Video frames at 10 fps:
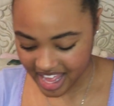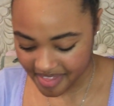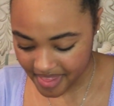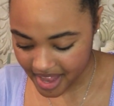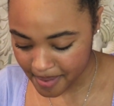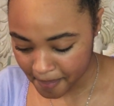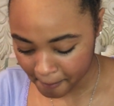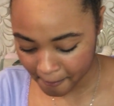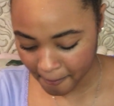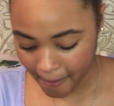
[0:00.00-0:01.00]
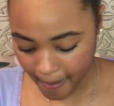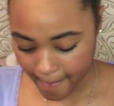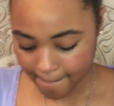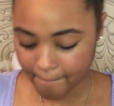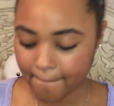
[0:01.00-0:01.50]
And then,
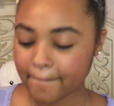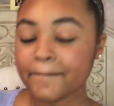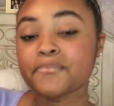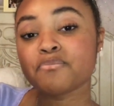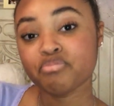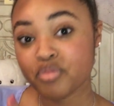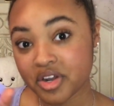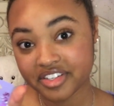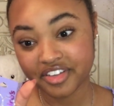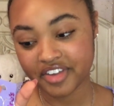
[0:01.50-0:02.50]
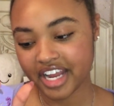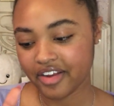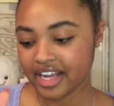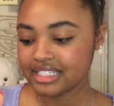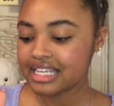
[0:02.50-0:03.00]
more silver
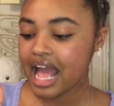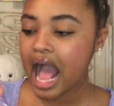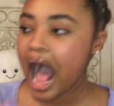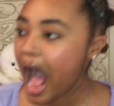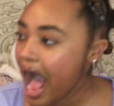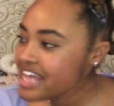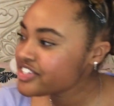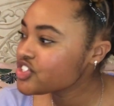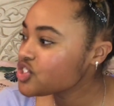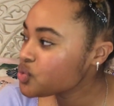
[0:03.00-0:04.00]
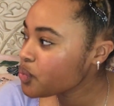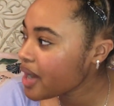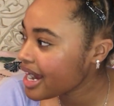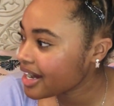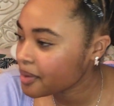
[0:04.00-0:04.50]
earrings. I
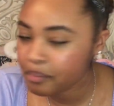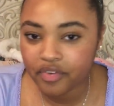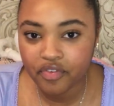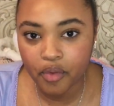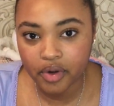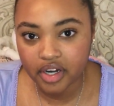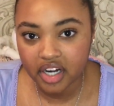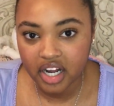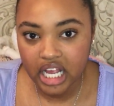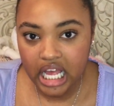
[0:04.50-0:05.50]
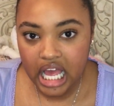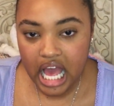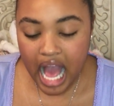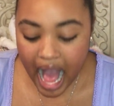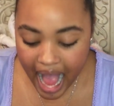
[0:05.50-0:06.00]
swear before,
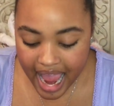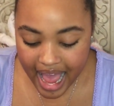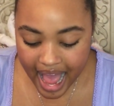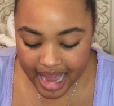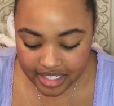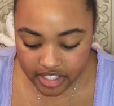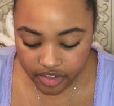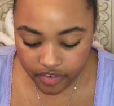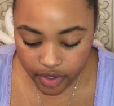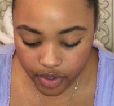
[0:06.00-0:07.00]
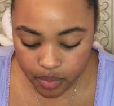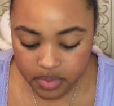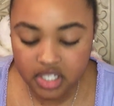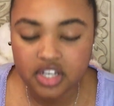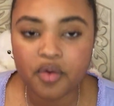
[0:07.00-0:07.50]
I had silver
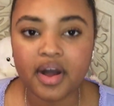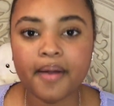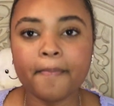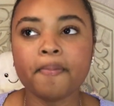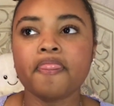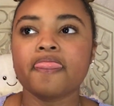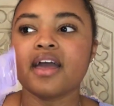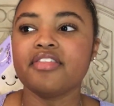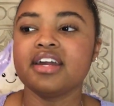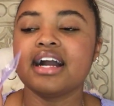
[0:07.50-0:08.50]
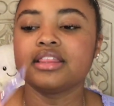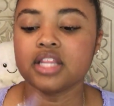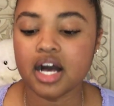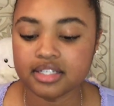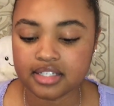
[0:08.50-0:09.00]
hoops. You know what? I think I
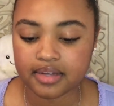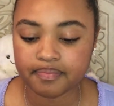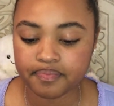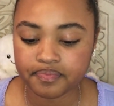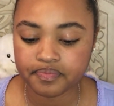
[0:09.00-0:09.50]
lost them.